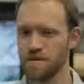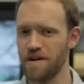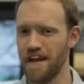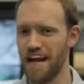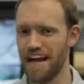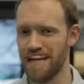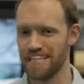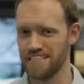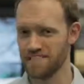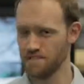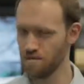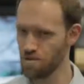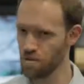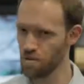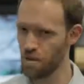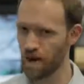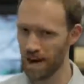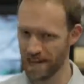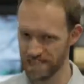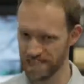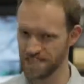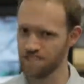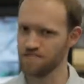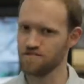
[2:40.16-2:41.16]
want to ask,
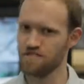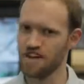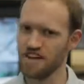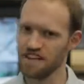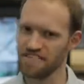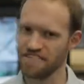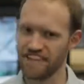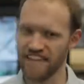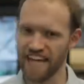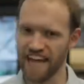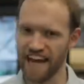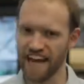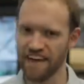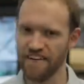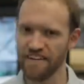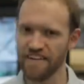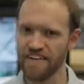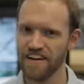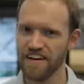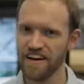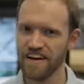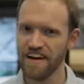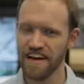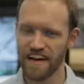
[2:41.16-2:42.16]
why is this relevant now?
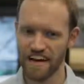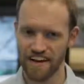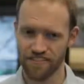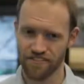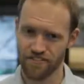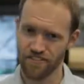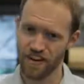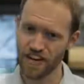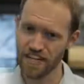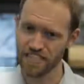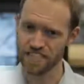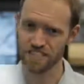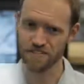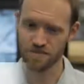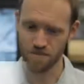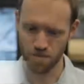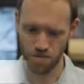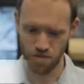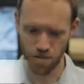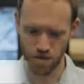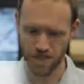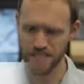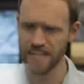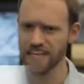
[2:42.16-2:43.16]
And for us,
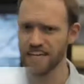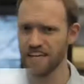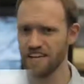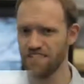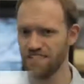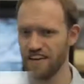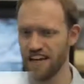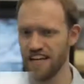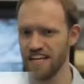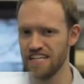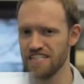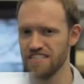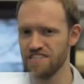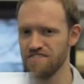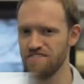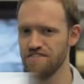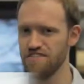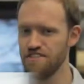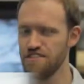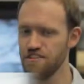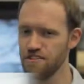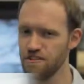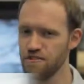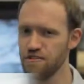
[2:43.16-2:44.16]
we're taking advantage of
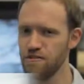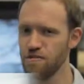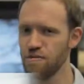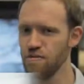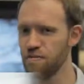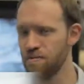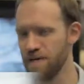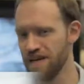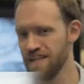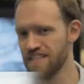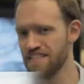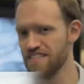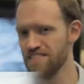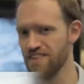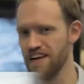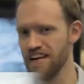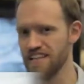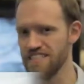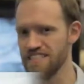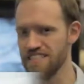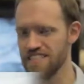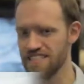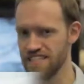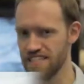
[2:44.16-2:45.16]
two big
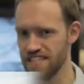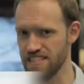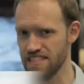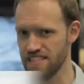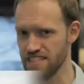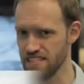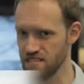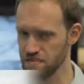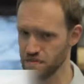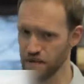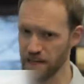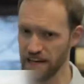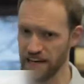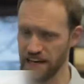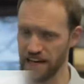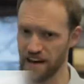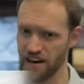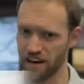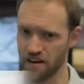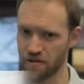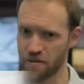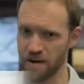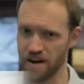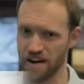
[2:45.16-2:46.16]
trends in display
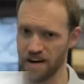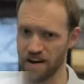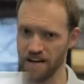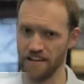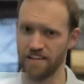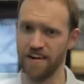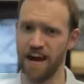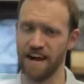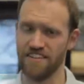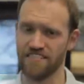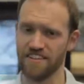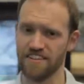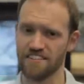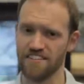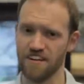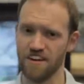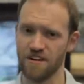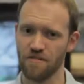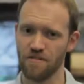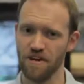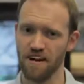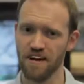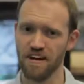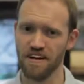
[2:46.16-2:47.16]
hardware and graphics
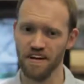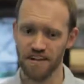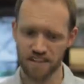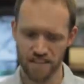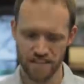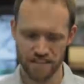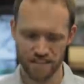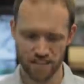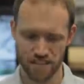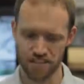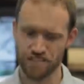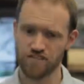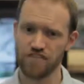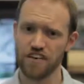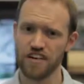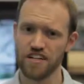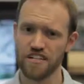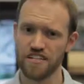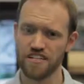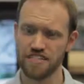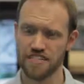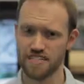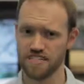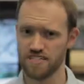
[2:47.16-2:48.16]
hardware. So the
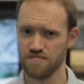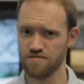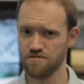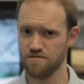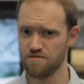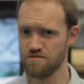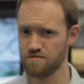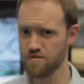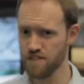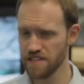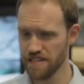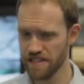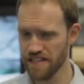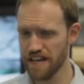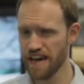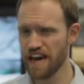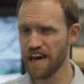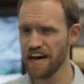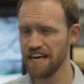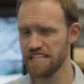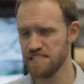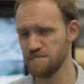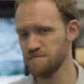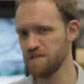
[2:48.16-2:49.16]
first is really
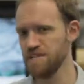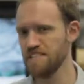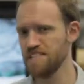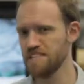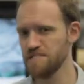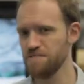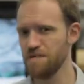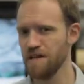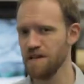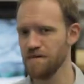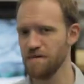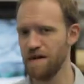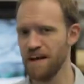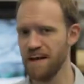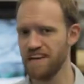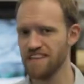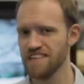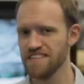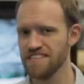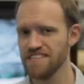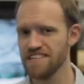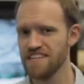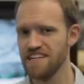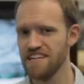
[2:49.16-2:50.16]
high-speed display
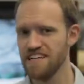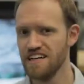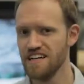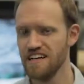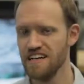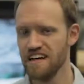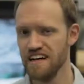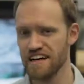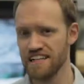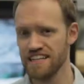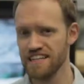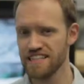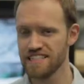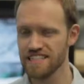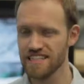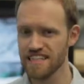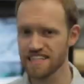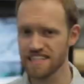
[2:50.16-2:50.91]
panels. And this